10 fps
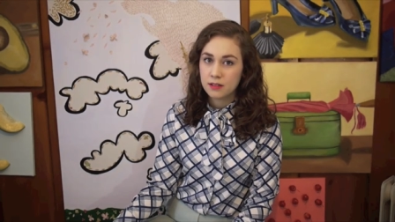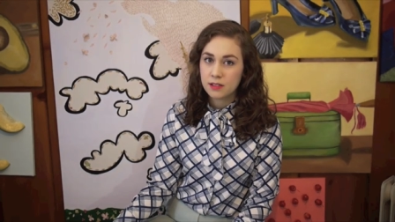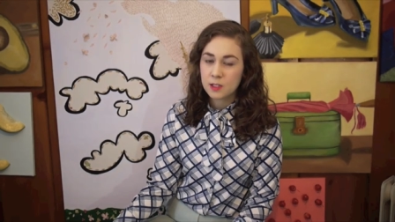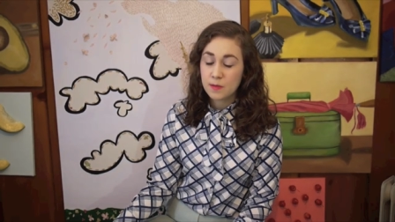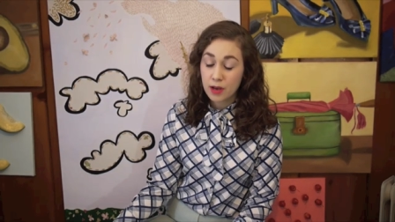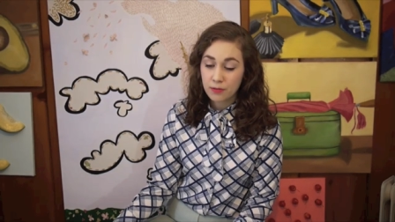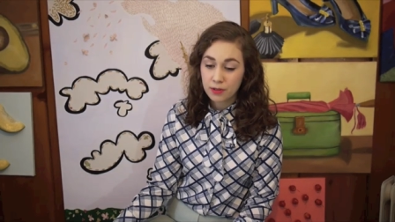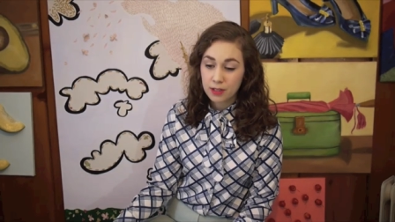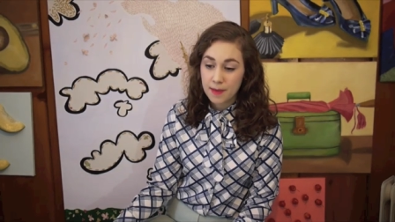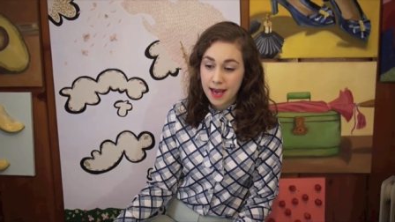smell
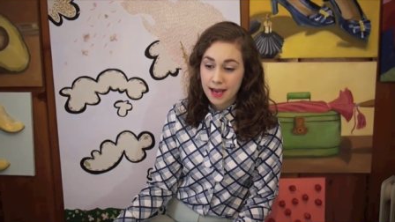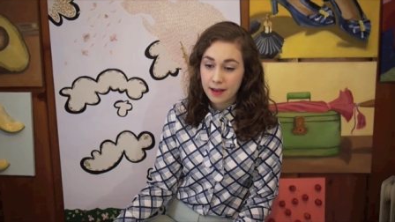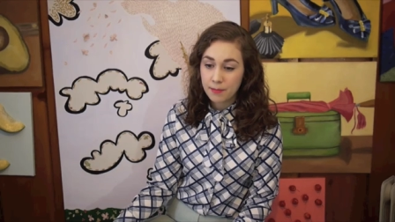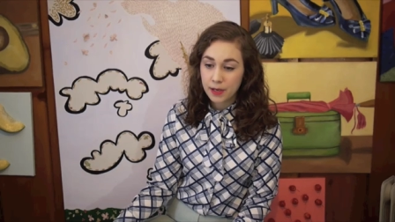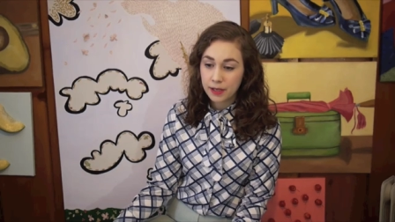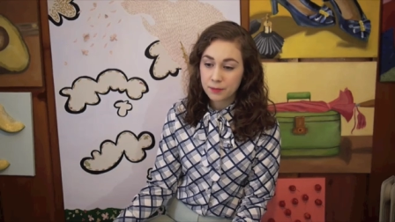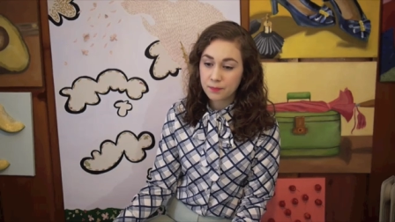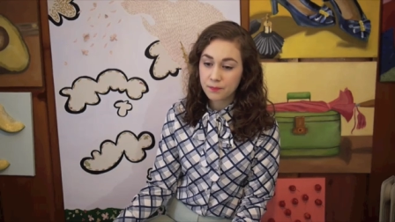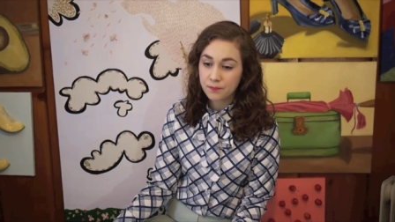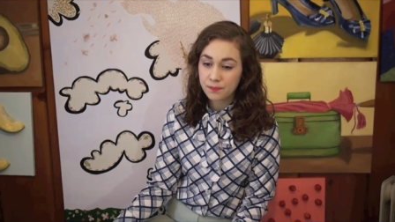really bad, but
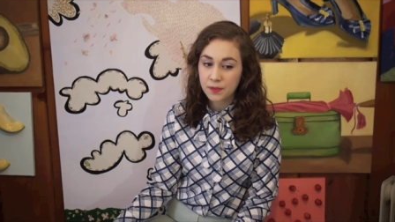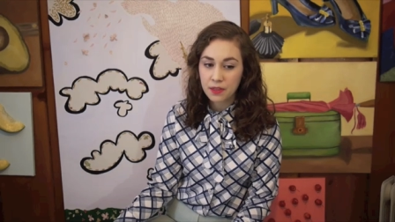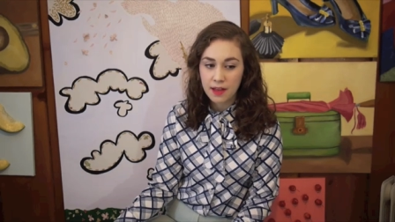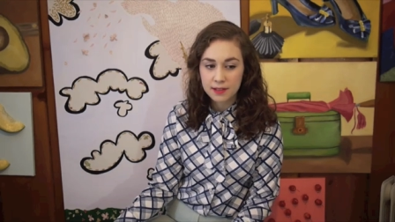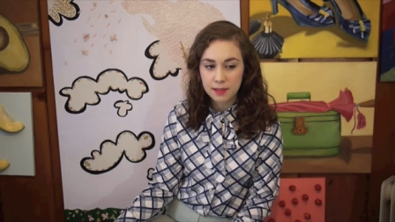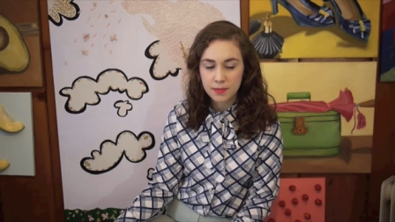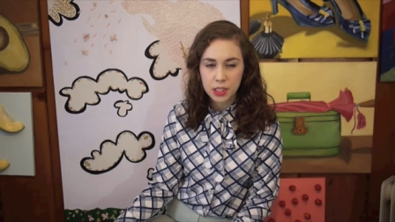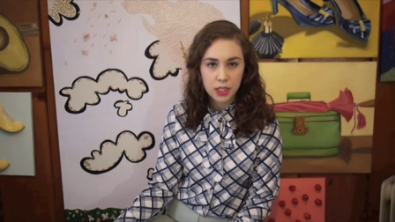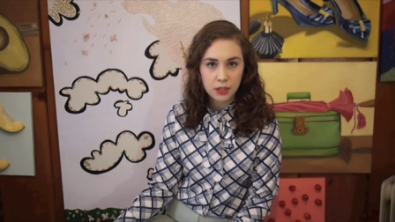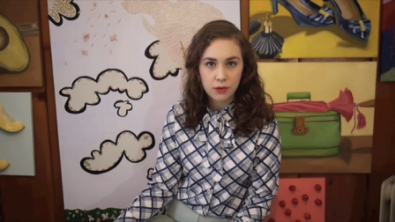that's up to
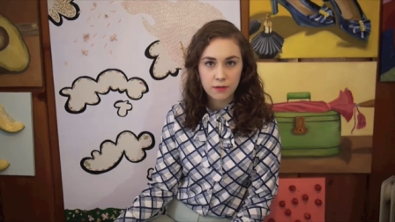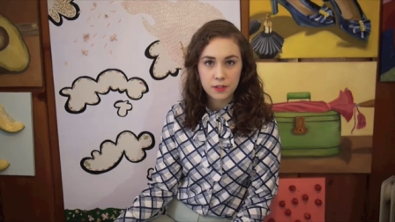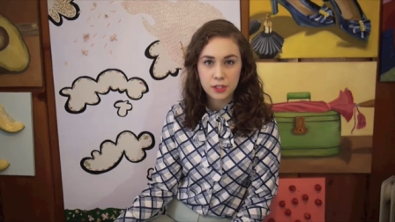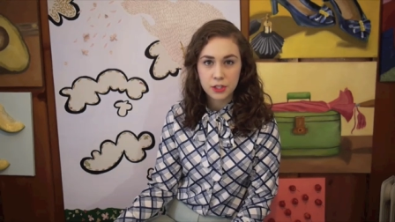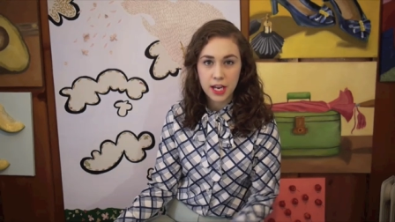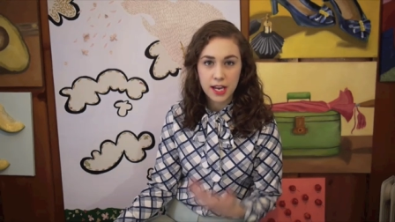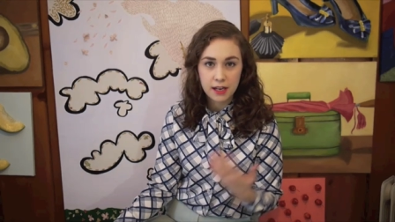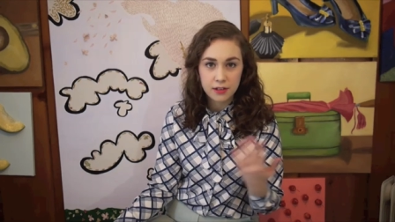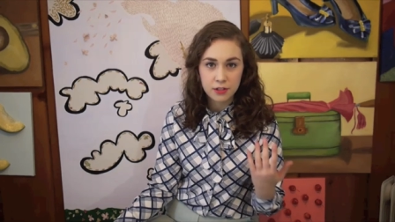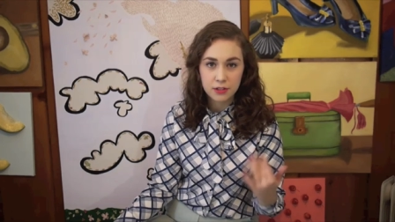you to
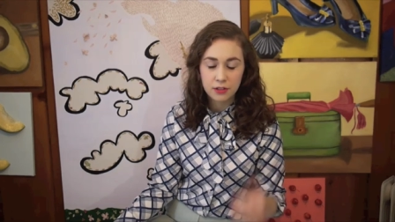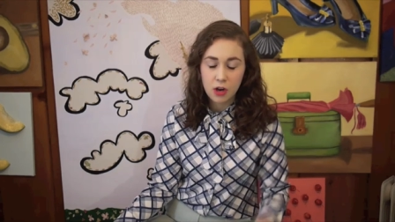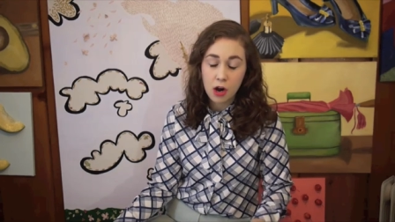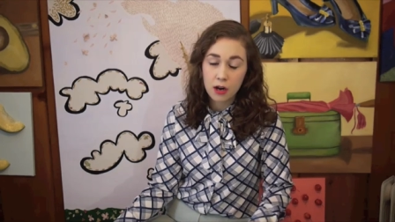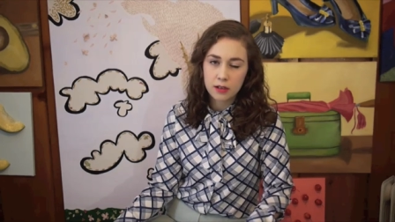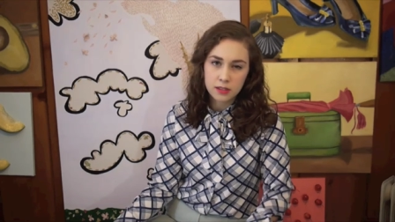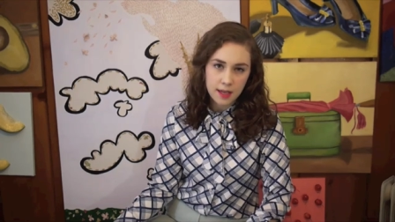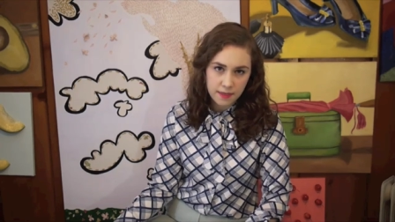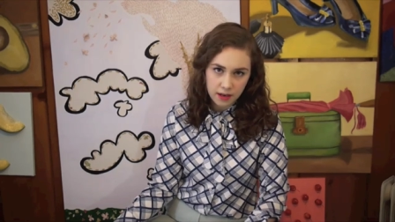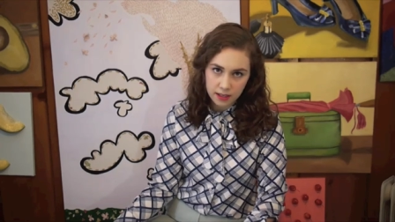change cars
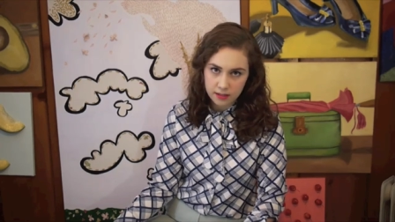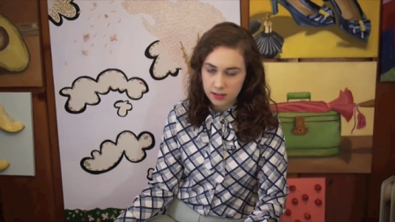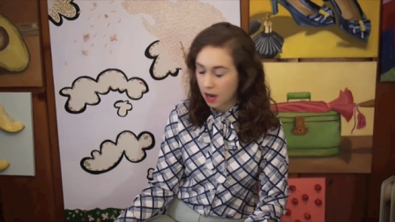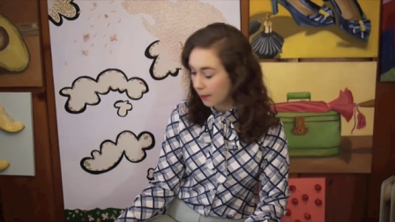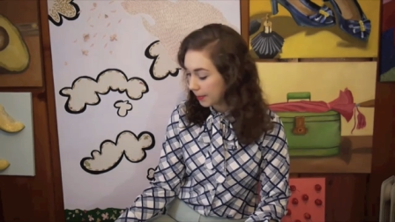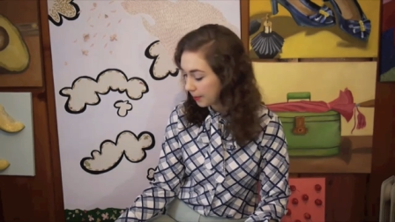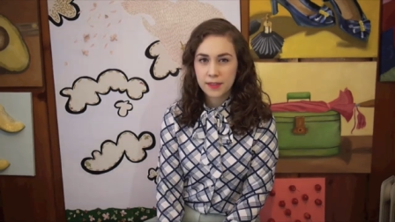at the next stop.